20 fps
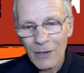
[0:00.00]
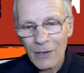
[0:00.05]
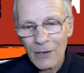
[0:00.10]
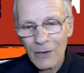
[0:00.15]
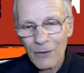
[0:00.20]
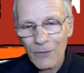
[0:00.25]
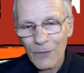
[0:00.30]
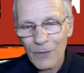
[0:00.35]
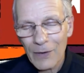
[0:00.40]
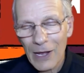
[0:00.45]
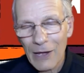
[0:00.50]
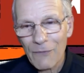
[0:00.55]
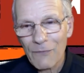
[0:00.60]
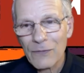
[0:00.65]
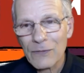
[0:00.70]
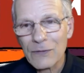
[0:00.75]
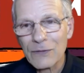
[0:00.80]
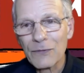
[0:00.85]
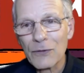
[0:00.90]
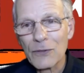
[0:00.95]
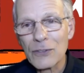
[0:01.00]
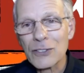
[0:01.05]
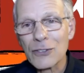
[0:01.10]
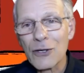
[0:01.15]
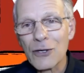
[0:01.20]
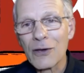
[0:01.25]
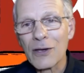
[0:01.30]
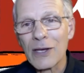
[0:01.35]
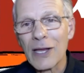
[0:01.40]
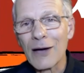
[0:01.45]
When I was first
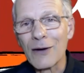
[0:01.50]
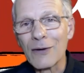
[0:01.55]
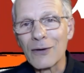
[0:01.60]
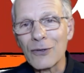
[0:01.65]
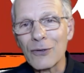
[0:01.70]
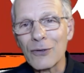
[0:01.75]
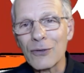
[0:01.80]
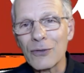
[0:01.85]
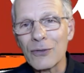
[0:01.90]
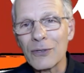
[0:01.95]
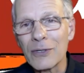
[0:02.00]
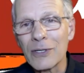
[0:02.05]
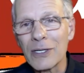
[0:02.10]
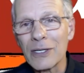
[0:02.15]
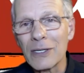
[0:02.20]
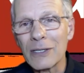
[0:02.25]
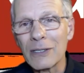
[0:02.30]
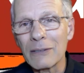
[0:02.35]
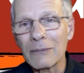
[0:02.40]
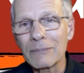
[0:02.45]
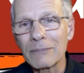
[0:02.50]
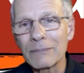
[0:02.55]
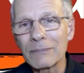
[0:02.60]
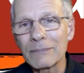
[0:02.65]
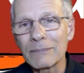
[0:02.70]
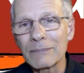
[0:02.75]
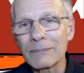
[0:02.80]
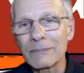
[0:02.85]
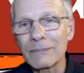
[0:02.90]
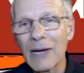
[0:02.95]
starting out doing
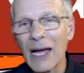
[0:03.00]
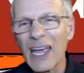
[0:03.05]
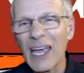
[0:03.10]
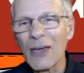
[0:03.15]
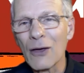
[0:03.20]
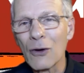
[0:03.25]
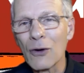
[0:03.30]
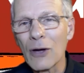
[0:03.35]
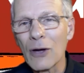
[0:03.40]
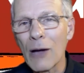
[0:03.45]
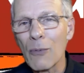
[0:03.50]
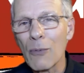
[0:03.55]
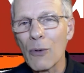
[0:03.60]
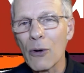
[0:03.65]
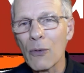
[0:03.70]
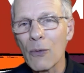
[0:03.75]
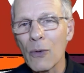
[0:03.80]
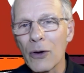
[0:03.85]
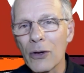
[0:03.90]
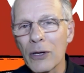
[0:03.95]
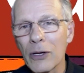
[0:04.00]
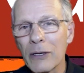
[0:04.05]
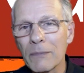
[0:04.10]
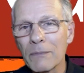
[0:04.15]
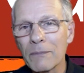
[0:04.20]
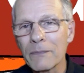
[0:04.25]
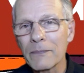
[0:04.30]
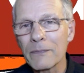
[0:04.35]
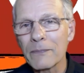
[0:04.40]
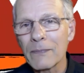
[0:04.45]
vaquero cowboy work,
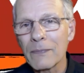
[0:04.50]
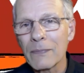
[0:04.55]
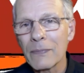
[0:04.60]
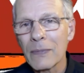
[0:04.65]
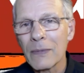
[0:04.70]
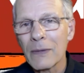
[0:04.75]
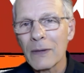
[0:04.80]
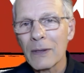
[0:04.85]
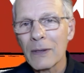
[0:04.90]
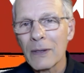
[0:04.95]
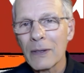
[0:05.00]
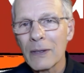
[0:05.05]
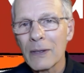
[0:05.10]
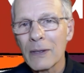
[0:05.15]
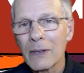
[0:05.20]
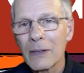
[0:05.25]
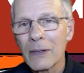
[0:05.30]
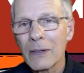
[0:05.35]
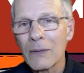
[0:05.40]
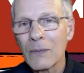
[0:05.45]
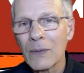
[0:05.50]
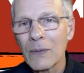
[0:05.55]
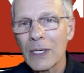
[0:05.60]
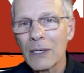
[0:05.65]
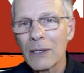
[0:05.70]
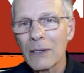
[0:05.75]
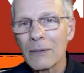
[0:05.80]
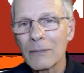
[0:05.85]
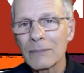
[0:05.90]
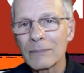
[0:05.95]

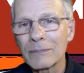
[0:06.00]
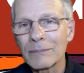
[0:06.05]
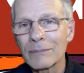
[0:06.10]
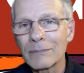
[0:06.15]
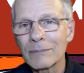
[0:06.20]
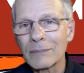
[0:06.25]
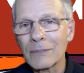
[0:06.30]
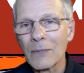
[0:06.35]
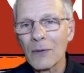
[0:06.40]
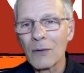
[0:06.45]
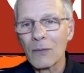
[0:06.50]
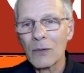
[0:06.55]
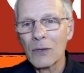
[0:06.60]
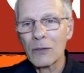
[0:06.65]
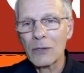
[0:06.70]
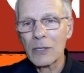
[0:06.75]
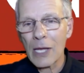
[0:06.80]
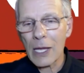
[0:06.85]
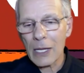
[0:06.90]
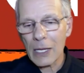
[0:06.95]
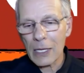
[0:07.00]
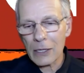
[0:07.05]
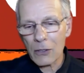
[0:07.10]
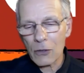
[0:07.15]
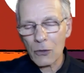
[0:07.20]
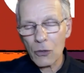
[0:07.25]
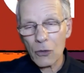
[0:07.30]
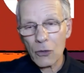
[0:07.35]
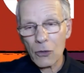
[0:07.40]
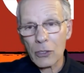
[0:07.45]
well, when you're taking the
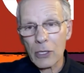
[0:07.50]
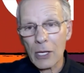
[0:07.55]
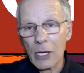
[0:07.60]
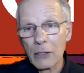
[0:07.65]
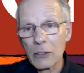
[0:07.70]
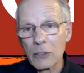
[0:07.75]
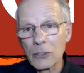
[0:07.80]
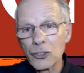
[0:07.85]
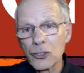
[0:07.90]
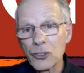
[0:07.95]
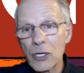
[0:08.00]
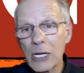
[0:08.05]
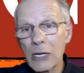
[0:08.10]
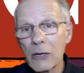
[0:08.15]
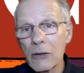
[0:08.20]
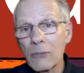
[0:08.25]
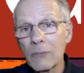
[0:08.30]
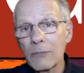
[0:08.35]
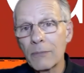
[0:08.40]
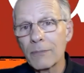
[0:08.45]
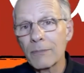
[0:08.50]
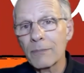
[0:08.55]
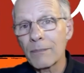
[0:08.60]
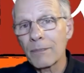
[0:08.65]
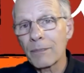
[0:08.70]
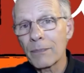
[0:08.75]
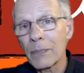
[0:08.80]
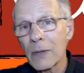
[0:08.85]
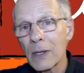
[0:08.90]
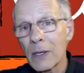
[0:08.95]
herd down the trail,
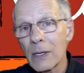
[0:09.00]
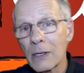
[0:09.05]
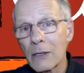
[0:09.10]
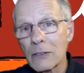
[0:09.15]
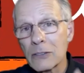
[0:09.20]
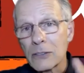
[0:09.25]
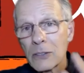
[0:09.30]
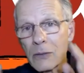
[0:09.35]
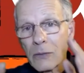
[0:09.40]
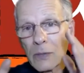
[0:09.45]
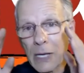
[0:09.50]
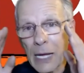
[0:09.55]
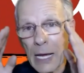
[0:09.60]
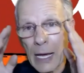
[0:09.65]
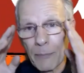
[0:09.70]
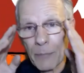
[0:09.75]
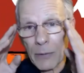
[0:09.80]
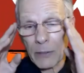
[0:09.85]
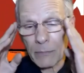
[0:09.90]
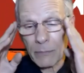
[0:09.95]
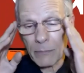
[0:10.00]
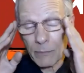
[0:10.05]
here's what would happen.